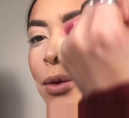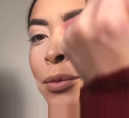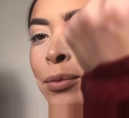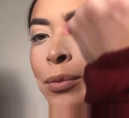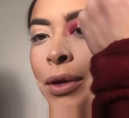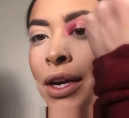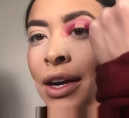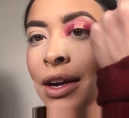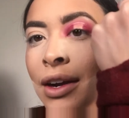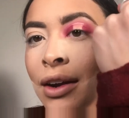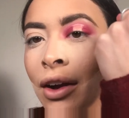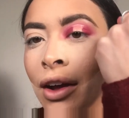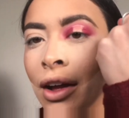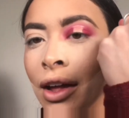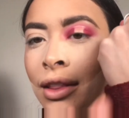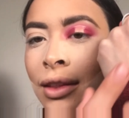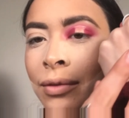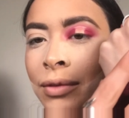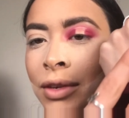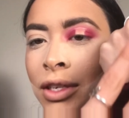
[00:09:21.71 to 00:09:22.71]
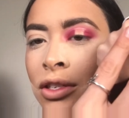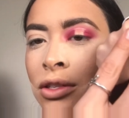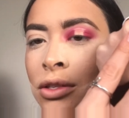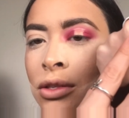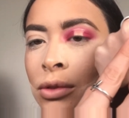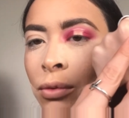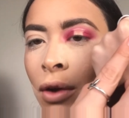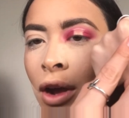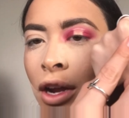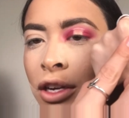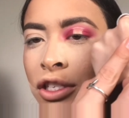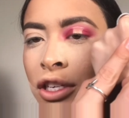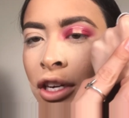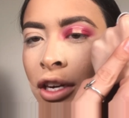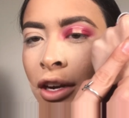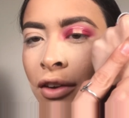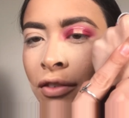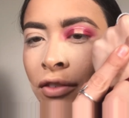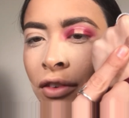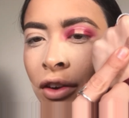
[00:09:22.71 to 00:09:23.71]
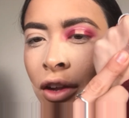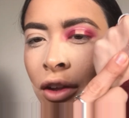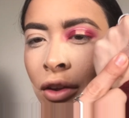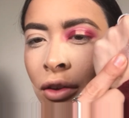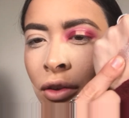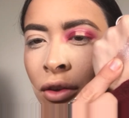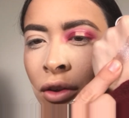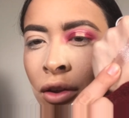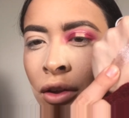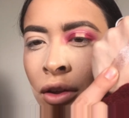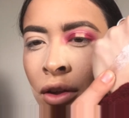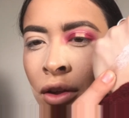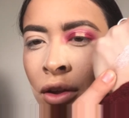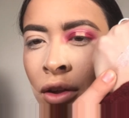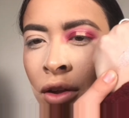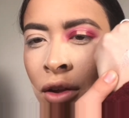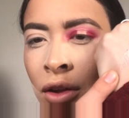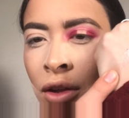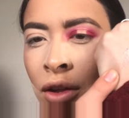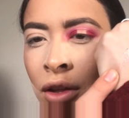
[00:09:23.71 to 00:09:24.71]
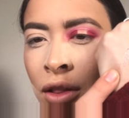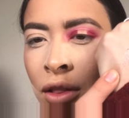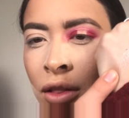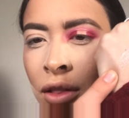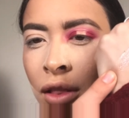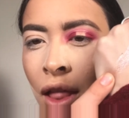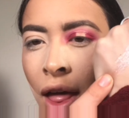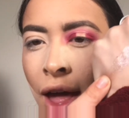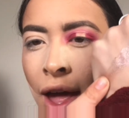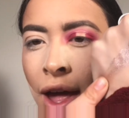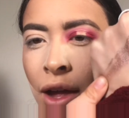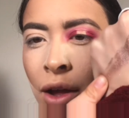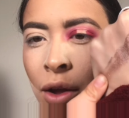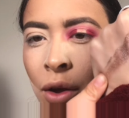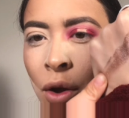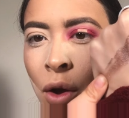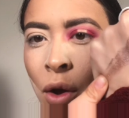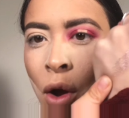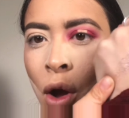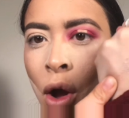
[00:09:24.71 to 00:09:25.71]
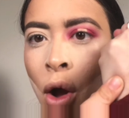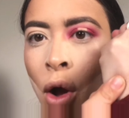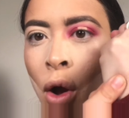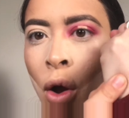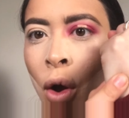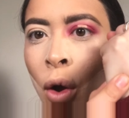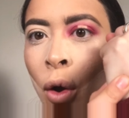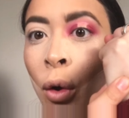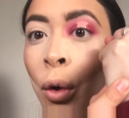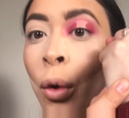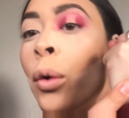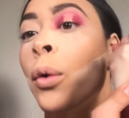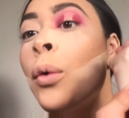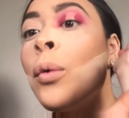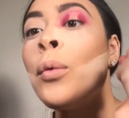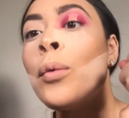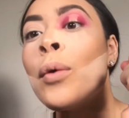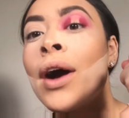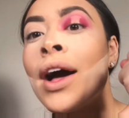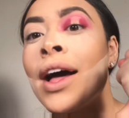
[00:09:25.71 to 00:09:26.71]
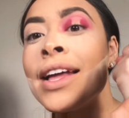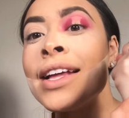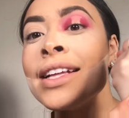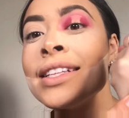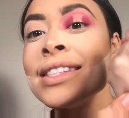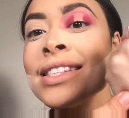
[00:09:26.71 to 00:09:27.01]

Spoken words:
you put it on. Let me just swatch it here for you. Like, what?